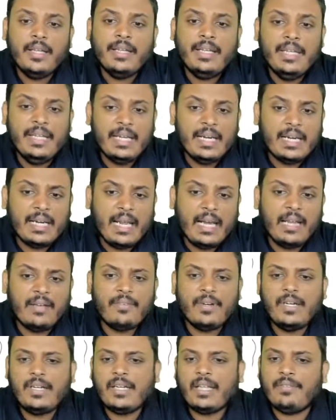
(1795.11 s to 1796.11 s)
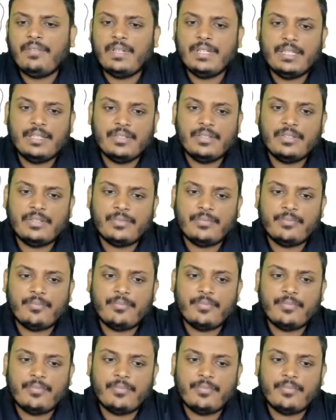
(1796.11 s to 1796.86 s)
irrelevant evidence.